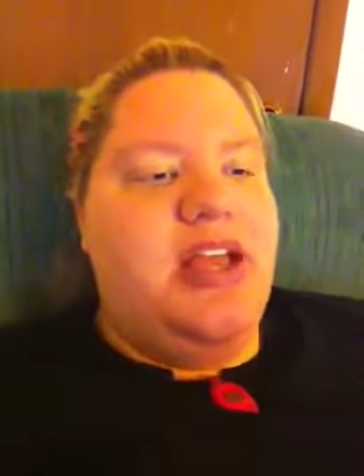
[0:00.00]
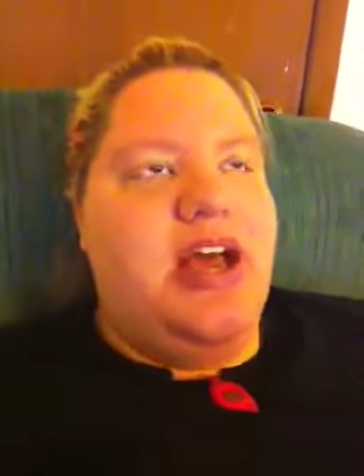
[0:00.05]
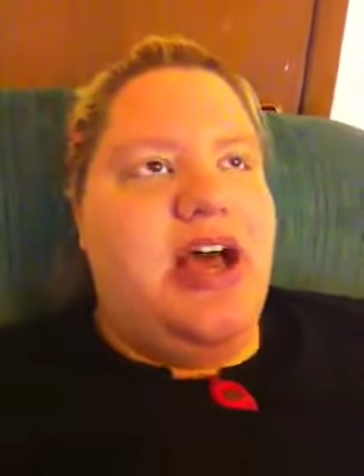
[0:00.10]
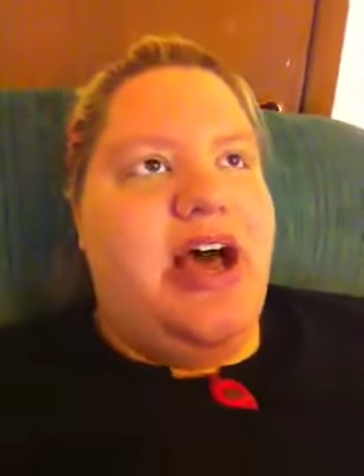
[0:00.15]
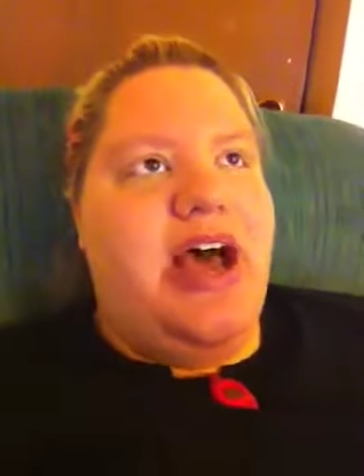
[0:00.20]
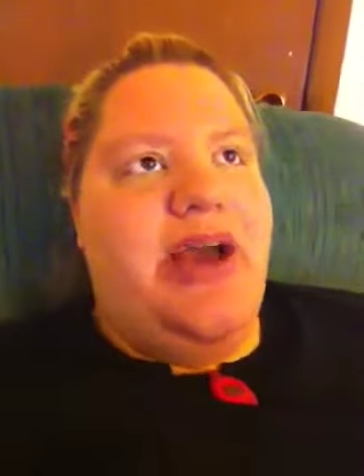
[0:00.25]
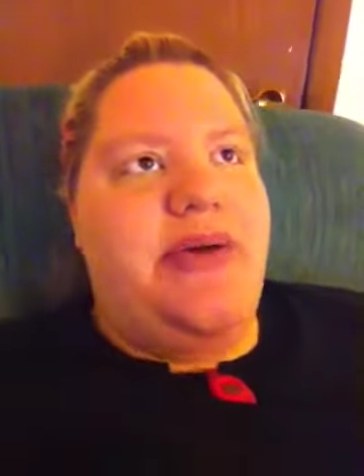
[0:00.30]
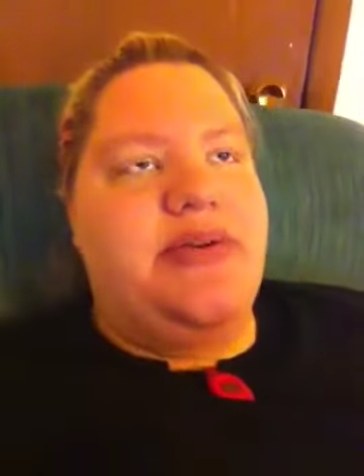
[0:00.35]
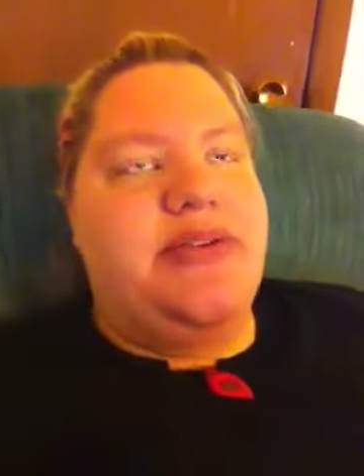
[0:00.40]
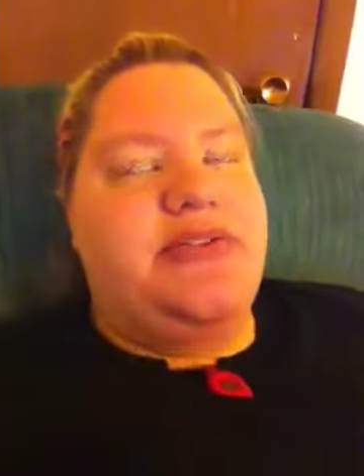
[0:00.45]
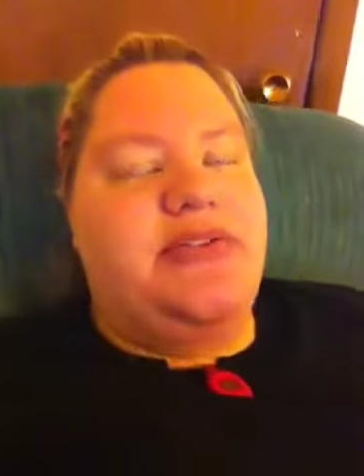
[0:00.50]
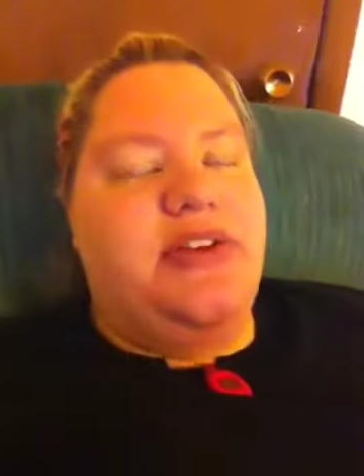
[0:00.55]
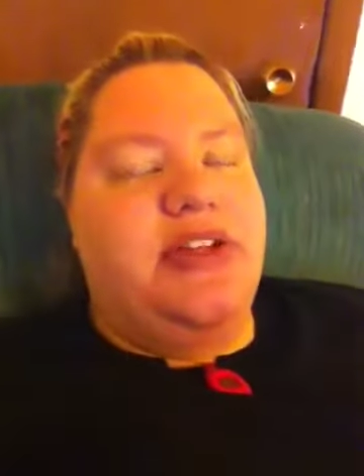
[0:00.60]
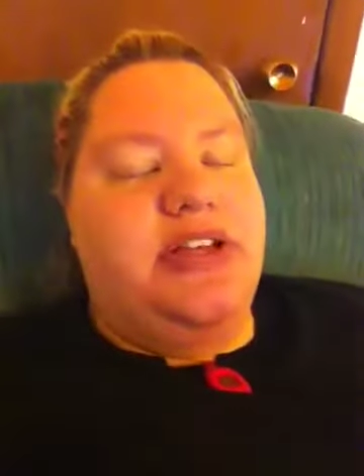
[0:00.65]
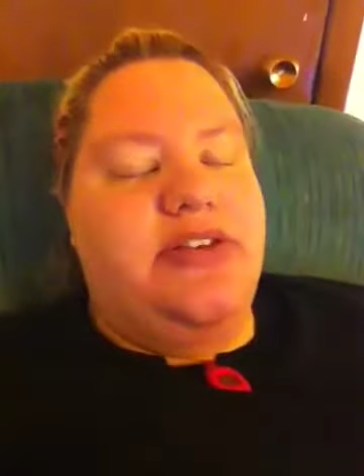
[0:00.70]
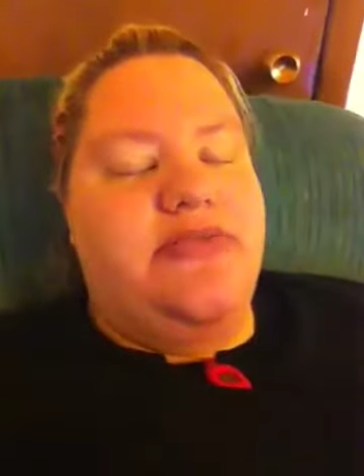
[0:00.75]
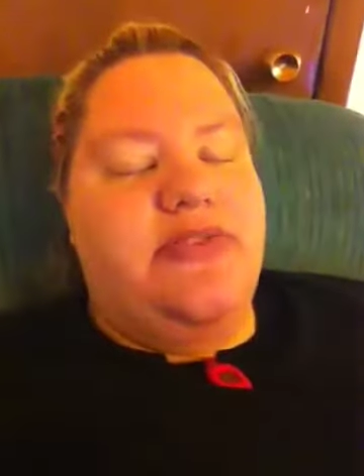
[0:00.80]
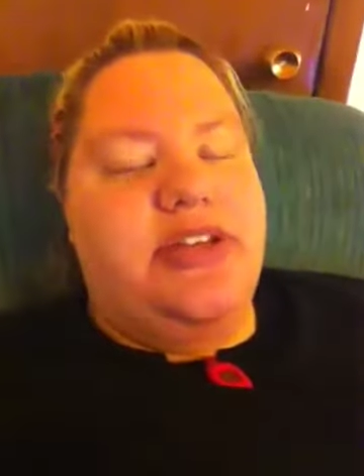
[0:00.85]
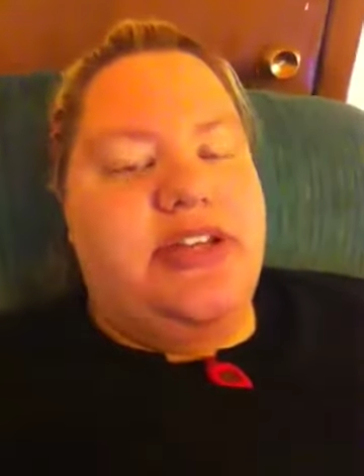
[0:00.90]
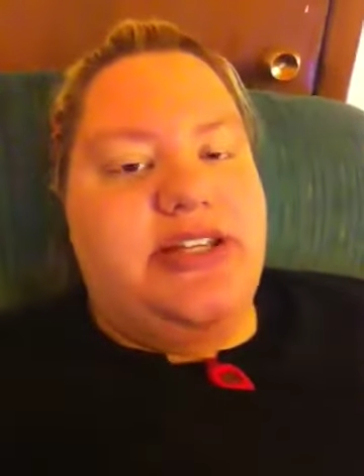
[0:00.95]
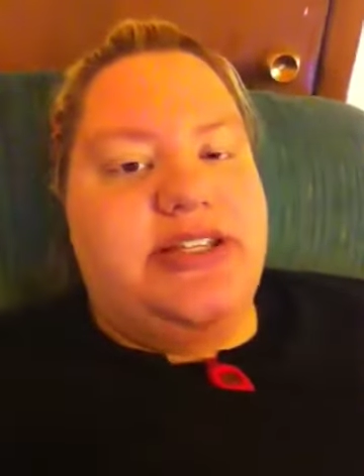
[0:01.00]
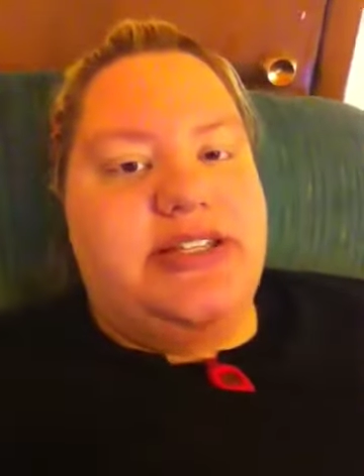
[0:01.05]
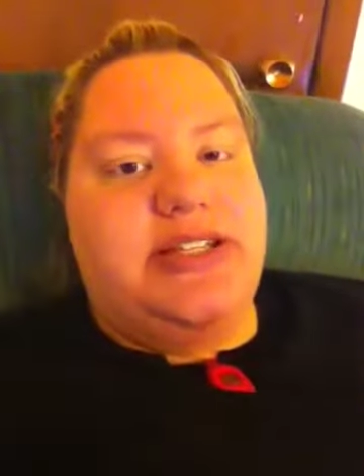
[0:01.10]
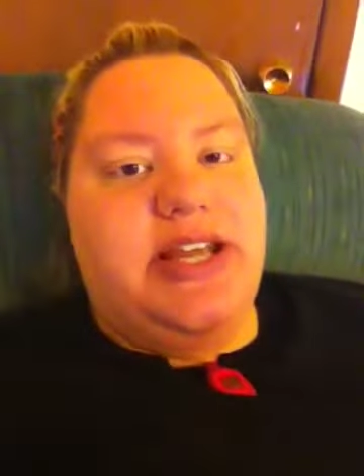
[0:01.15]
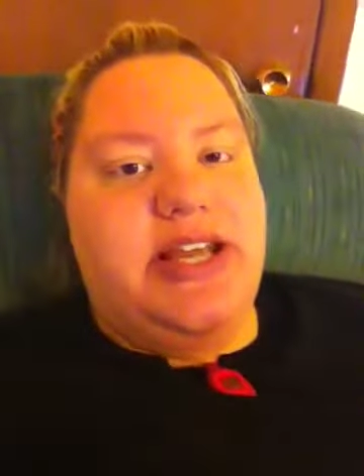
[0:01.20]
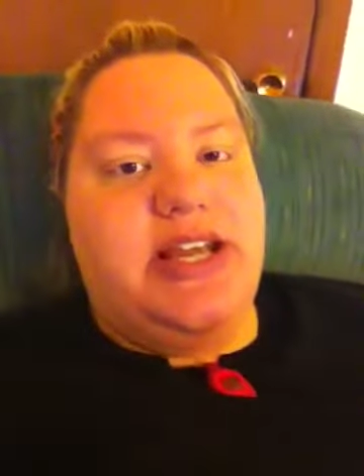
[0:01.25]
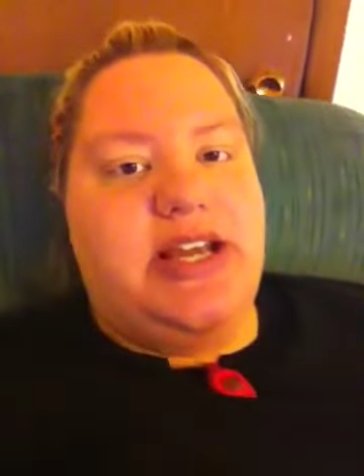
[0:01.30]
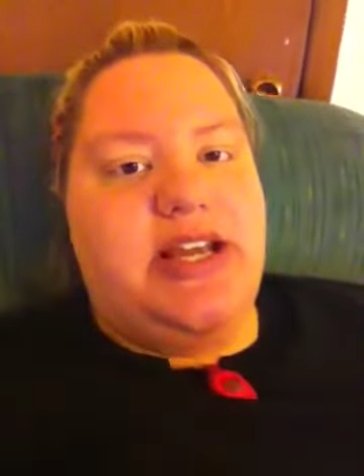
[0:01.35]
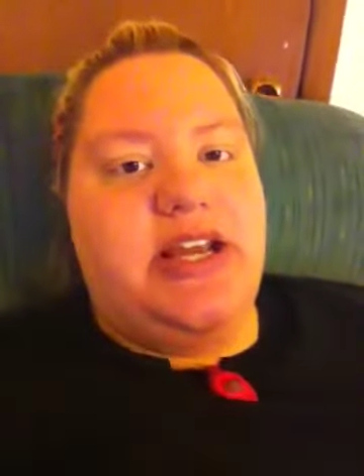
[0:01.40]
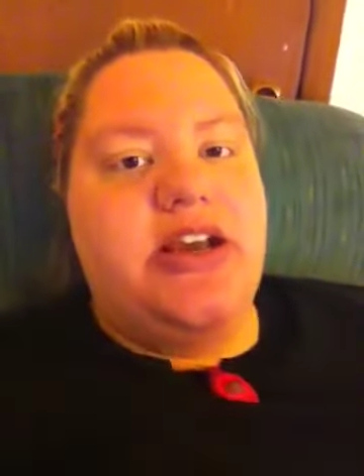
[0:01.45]
I was feeling really
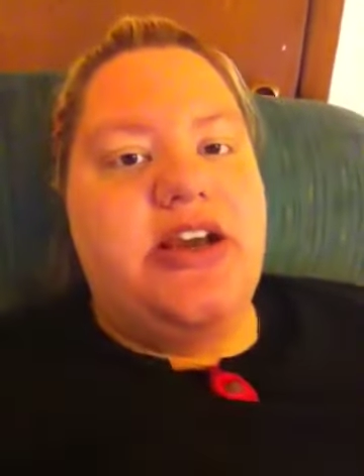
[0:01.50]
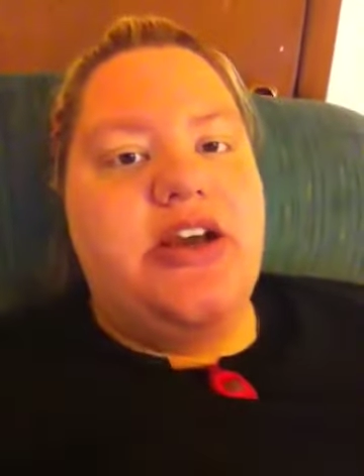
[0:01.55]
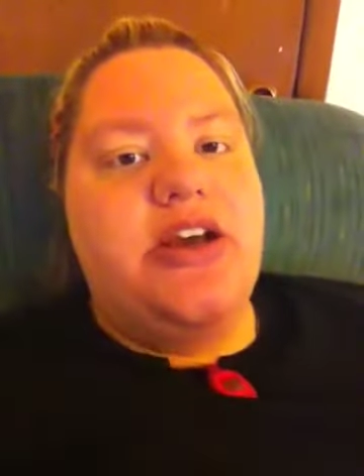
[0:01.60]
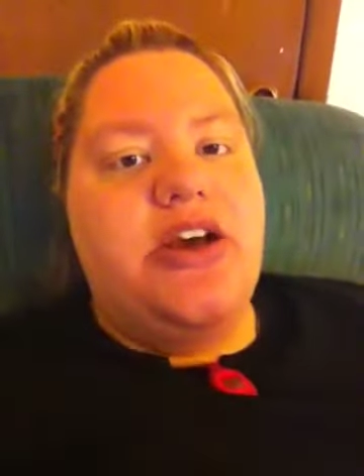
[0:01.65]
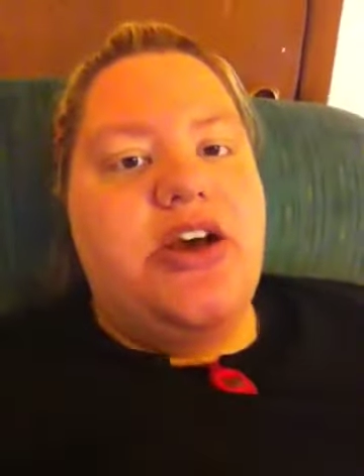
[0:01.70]
sick